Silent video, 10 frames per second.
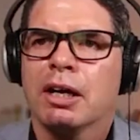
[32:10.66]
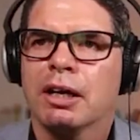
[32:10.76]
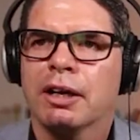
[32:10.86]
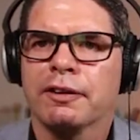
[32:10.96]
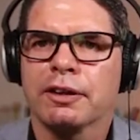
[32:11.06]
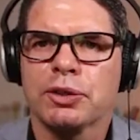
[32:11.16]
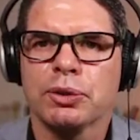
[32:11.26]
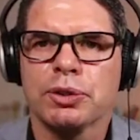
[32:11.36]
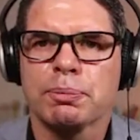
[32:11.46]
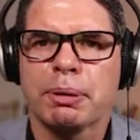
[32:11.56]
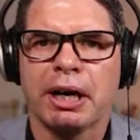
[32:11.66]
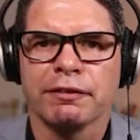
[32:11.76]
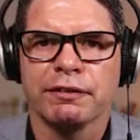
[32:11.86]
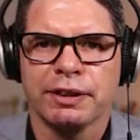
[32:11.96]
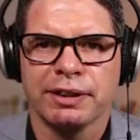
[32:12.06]
I think a huge part
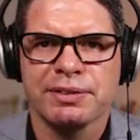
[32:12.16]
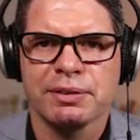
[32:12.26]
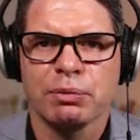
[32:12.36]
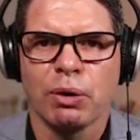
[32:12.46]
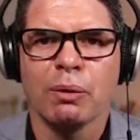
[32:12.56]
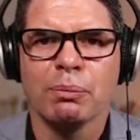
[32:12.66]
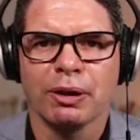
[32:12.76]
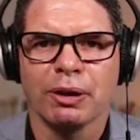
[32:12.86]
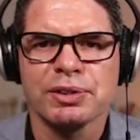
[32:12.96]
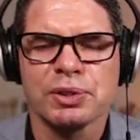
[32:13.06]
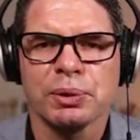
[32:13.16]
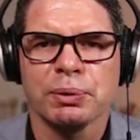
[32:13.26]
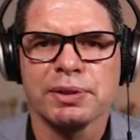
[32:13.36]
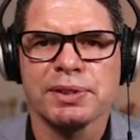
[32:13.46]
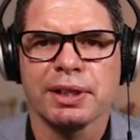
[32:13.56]
of, role modeling too
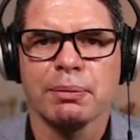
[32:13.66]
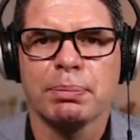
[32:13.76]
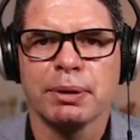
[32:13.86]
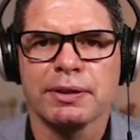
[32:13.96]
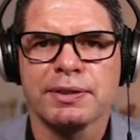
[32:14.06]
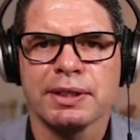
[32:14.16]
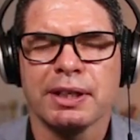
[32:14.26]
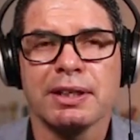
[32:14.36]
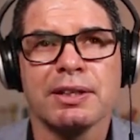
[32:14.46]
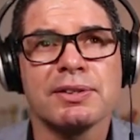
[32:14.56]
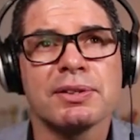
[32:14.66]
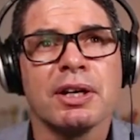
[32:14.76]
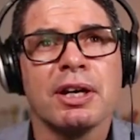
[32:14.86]
is that ability is